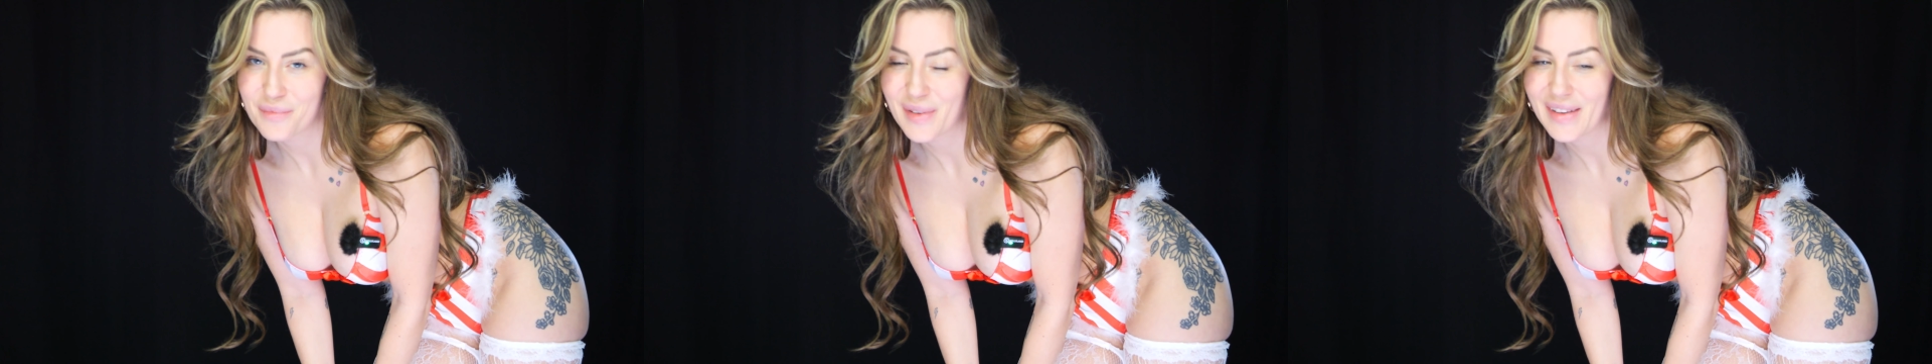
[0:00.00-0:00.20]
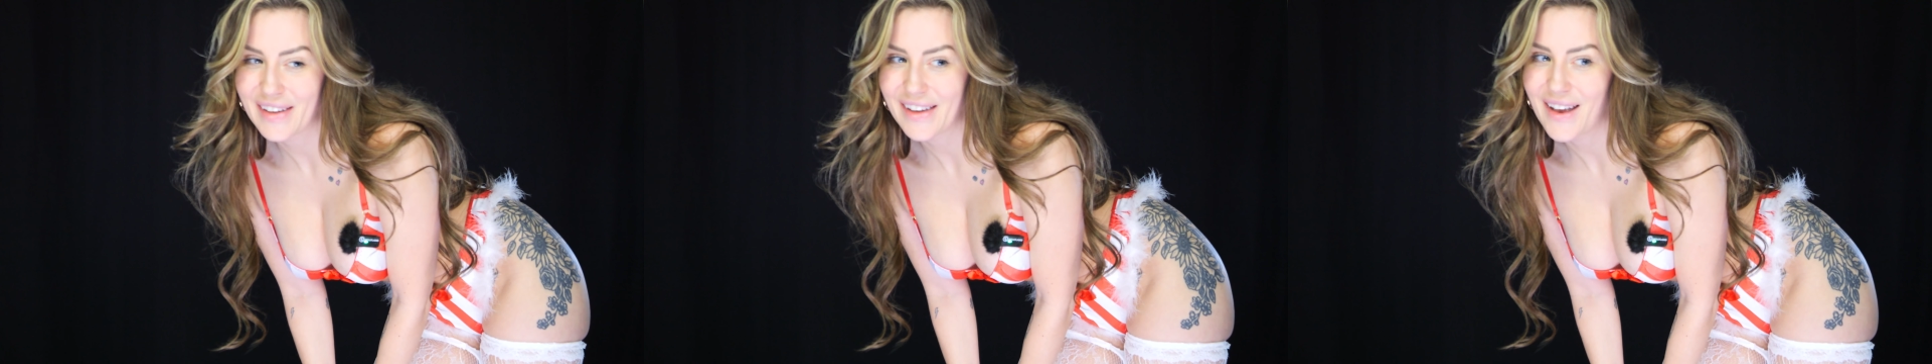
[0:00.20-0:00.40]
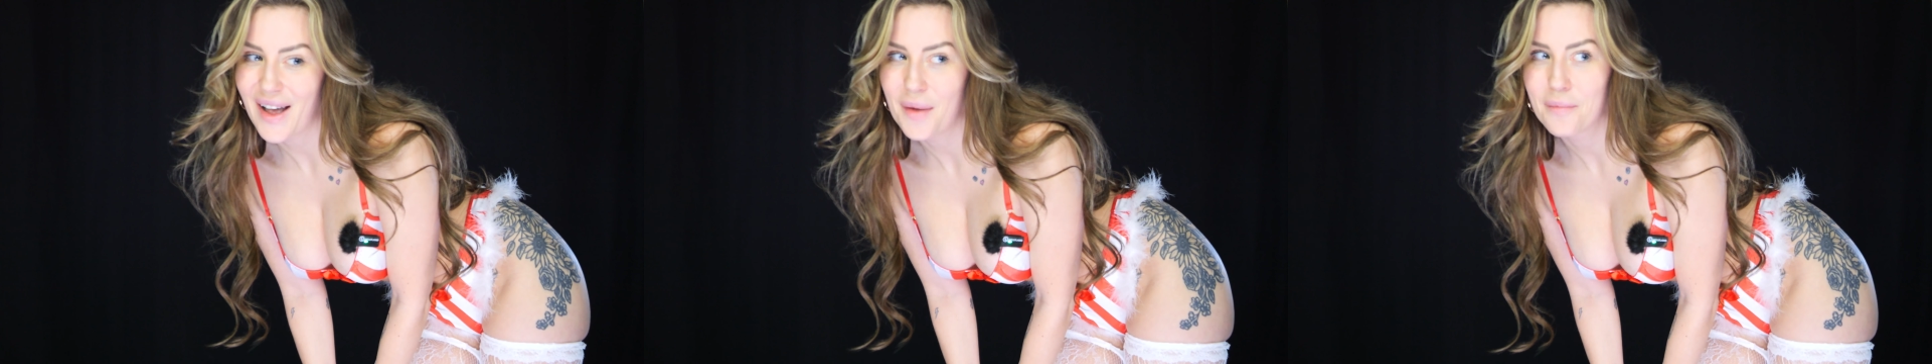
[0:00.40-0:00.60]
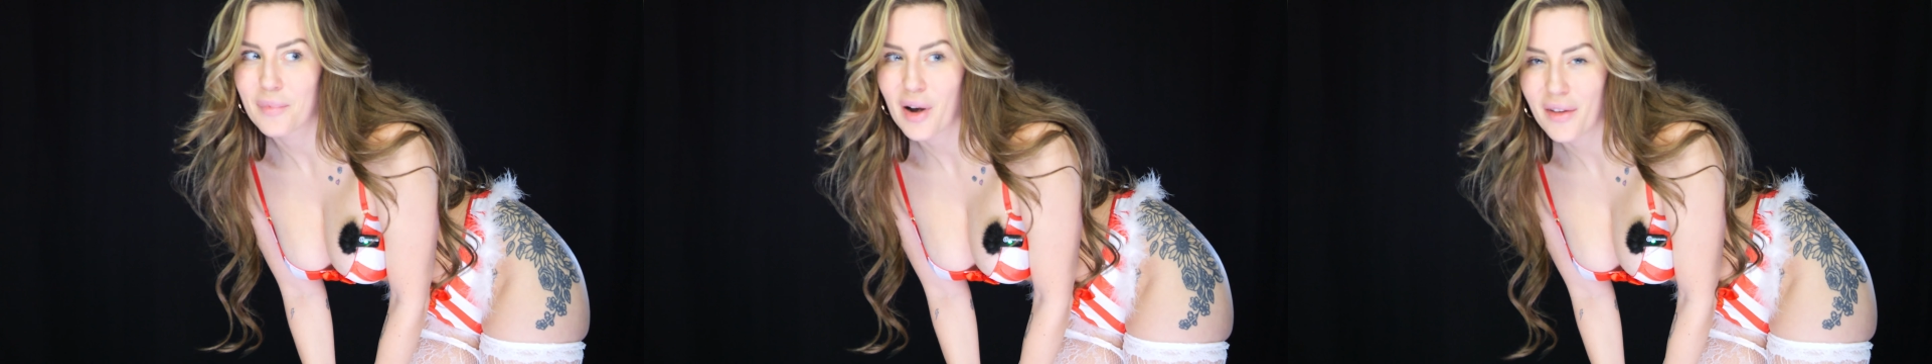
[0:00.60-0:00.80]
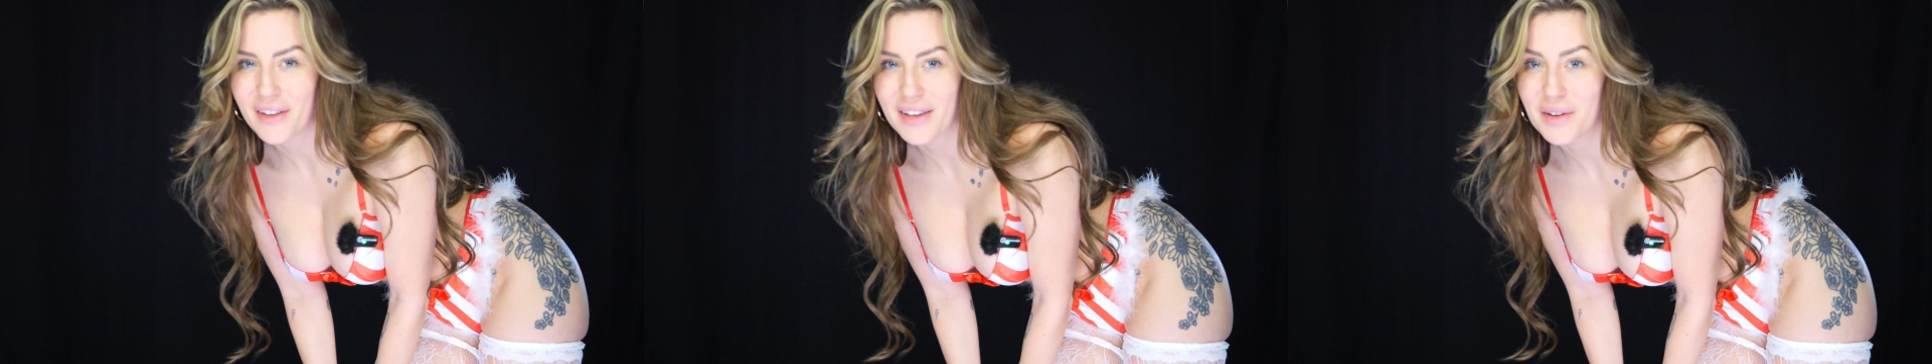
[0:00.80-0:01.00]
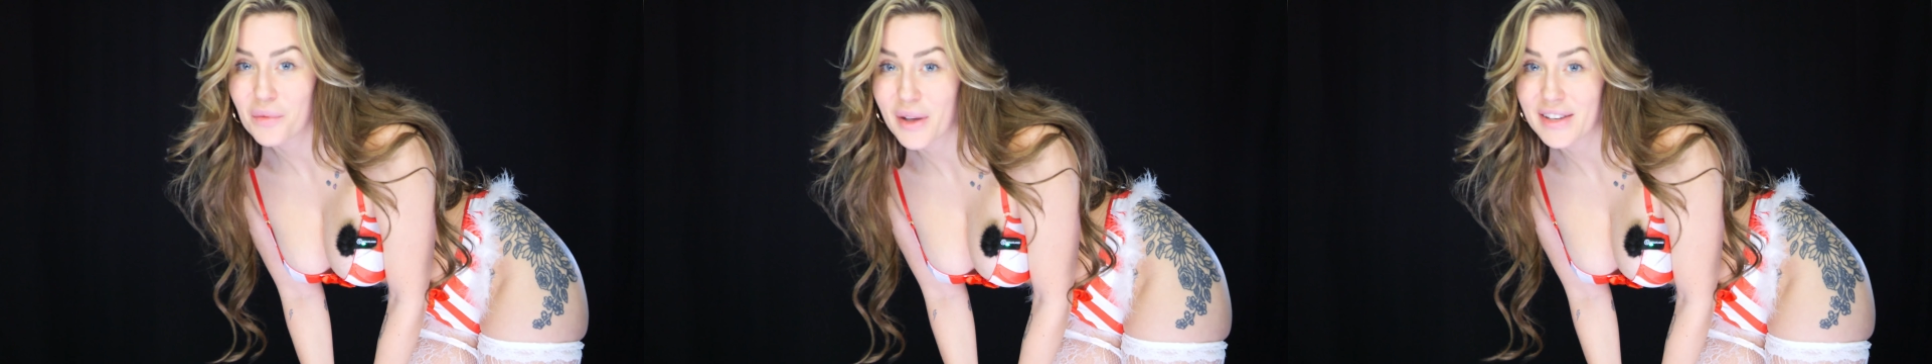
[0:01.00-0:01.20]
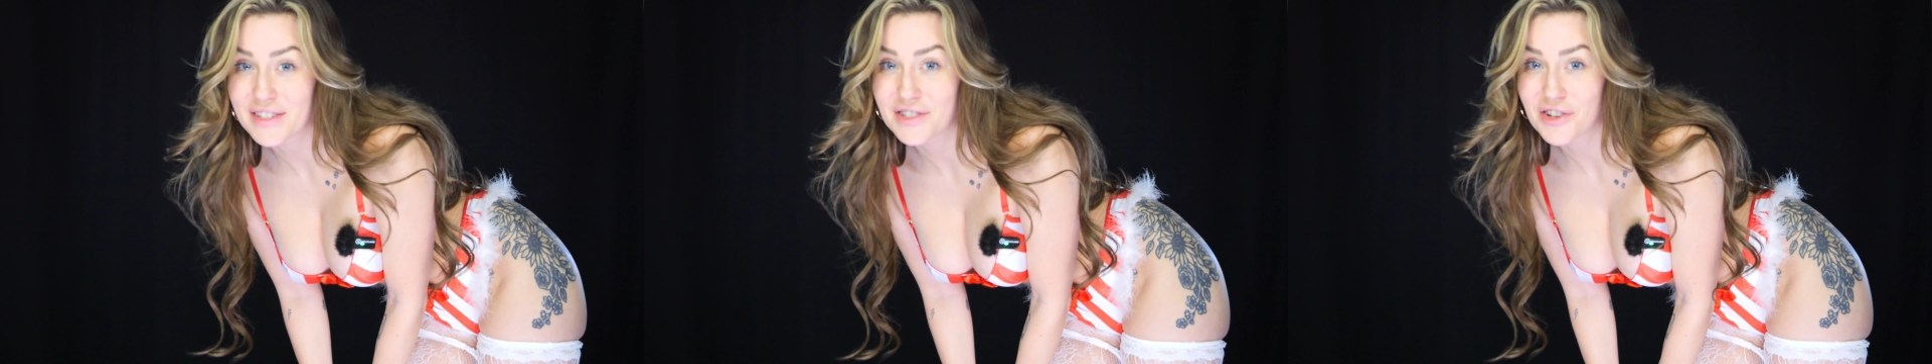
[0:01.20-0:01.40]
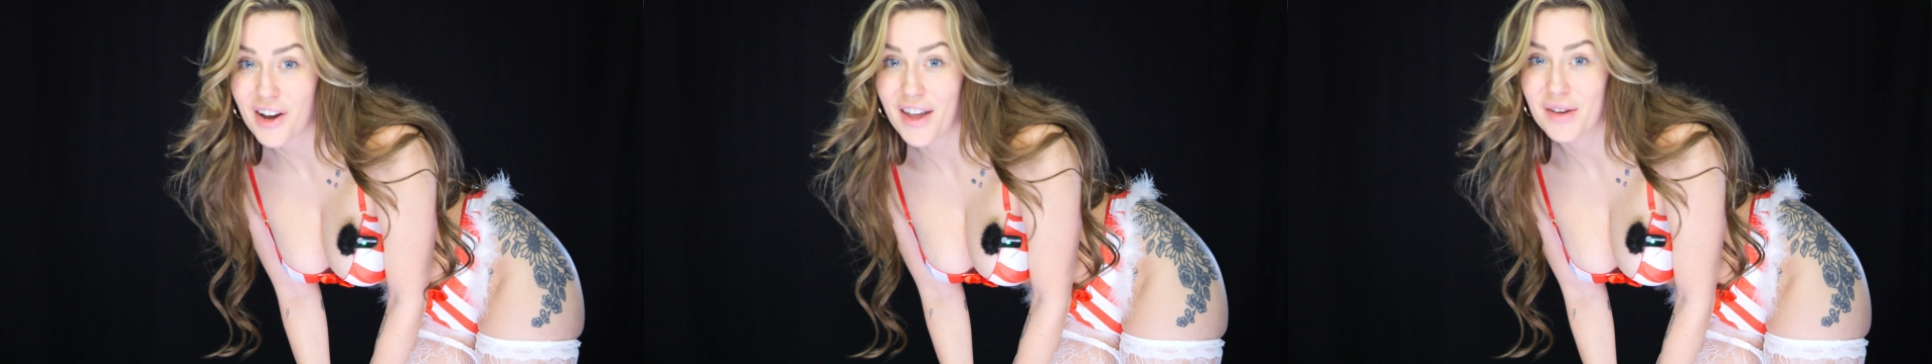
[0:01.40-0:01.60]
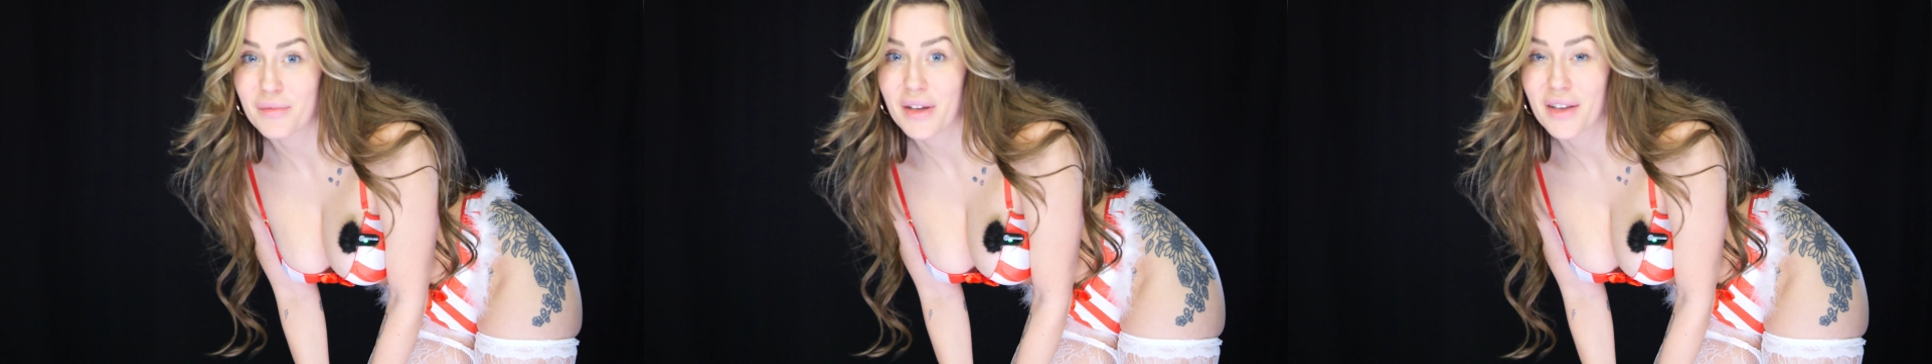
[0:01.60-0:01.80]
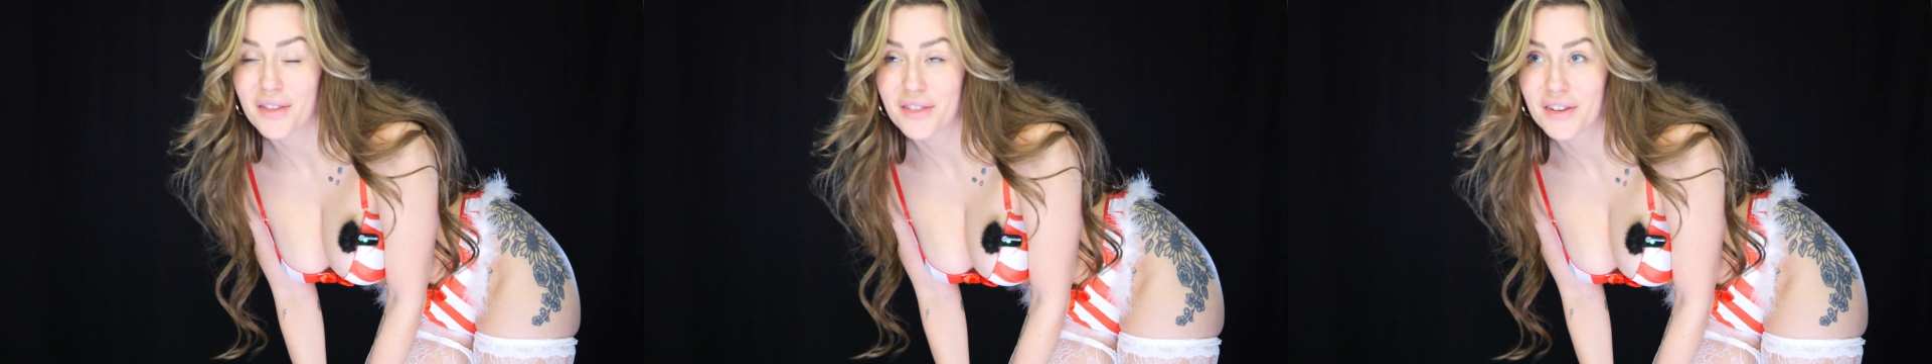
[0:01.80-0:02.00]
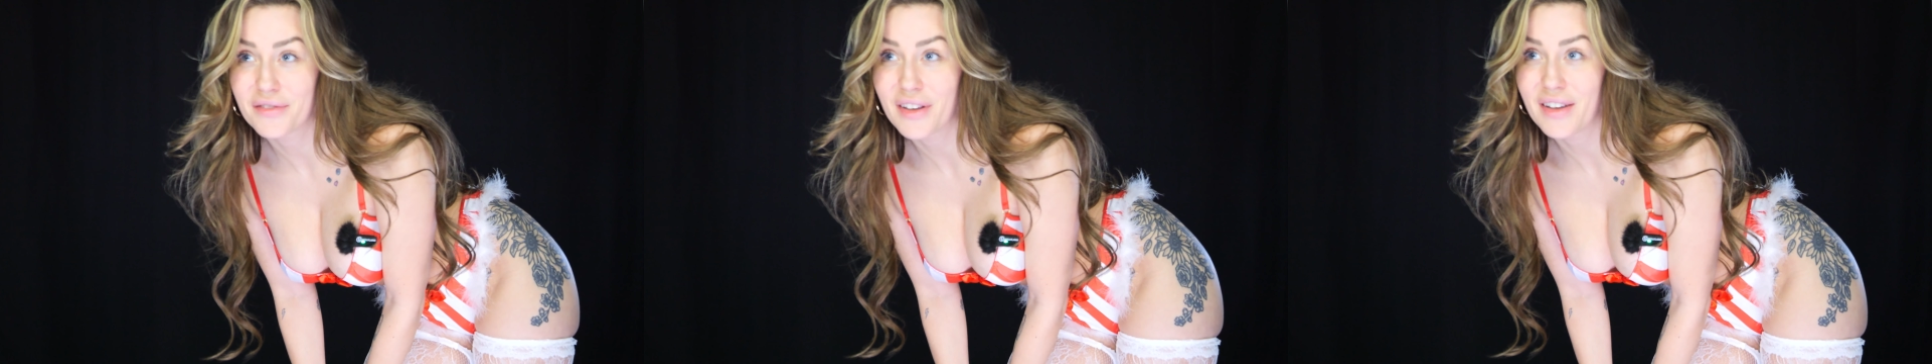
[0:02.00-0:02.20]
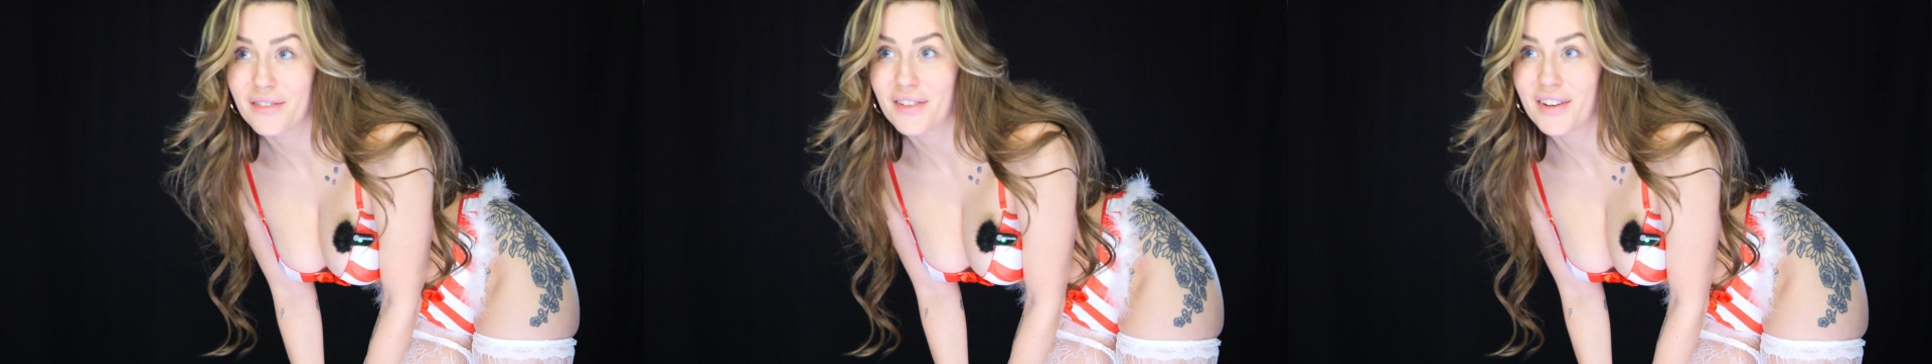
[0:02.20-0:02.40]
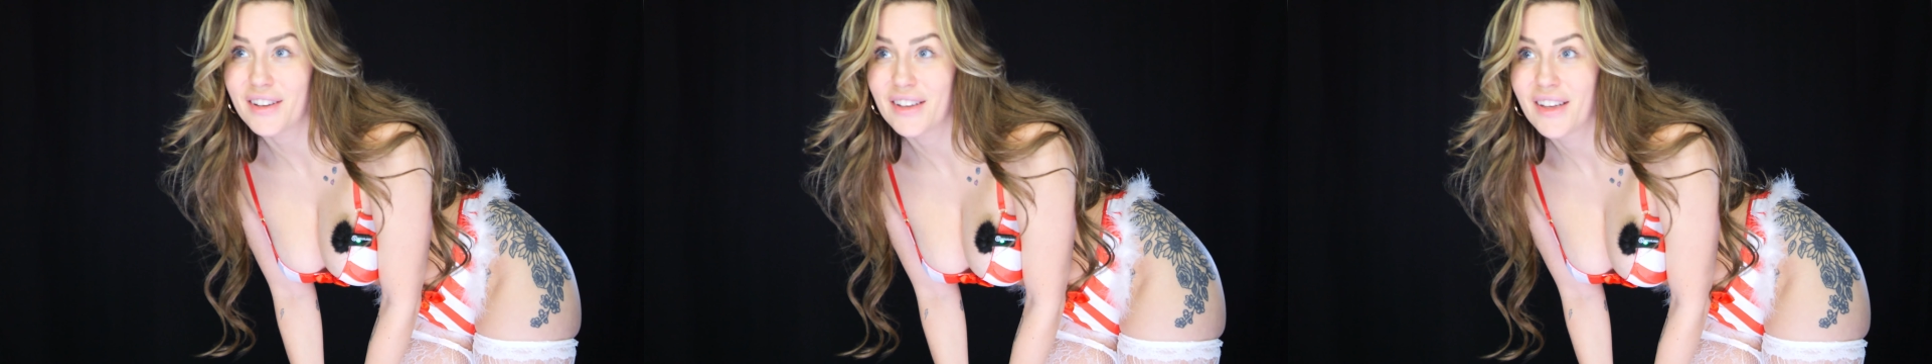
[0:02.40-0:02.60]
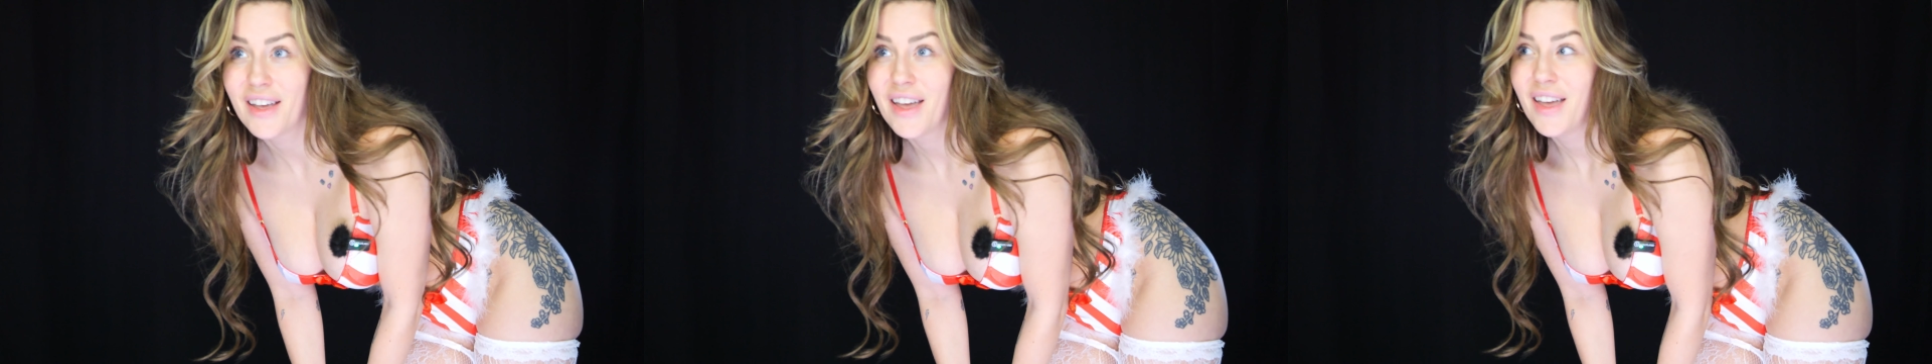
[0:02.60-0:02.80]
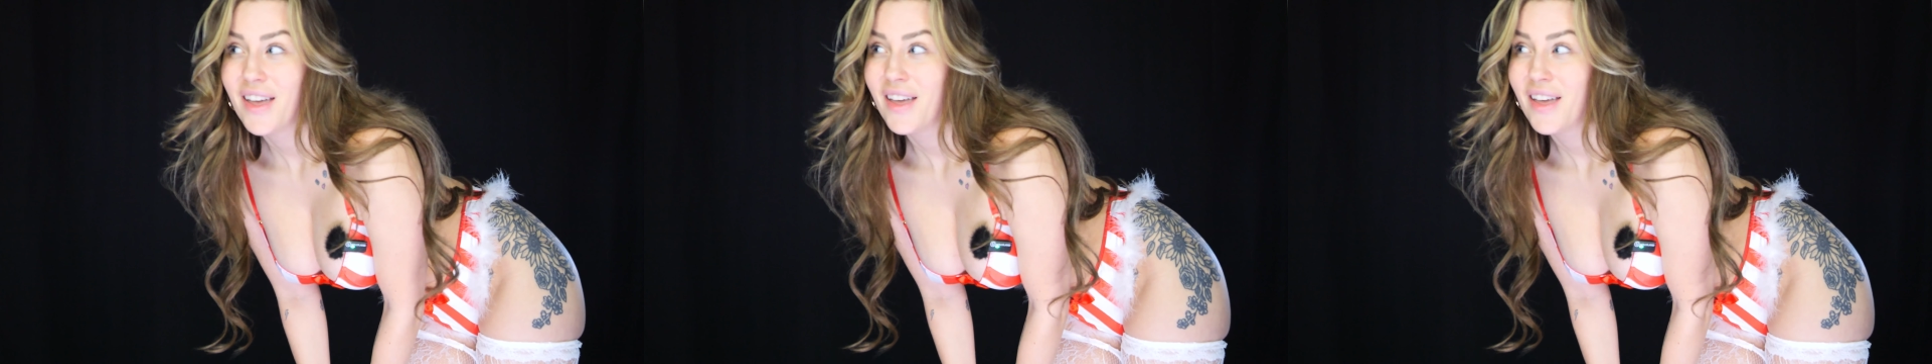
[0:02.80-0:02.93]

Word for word: but I'm probably gonna wait to try on my other favorite